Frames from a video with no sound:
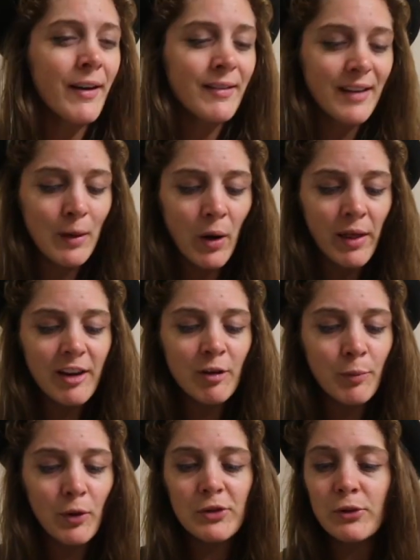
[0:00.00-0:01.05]
I'd say one of these
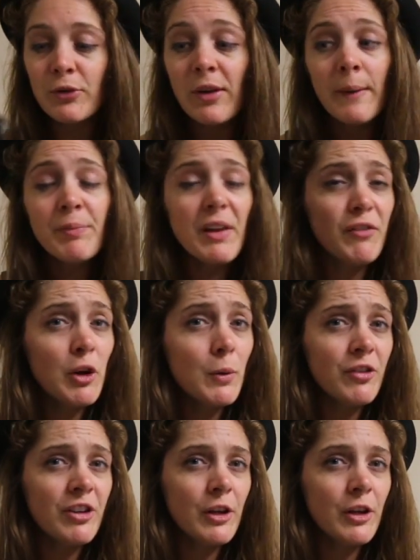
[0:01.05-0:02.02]
bottles, if you were to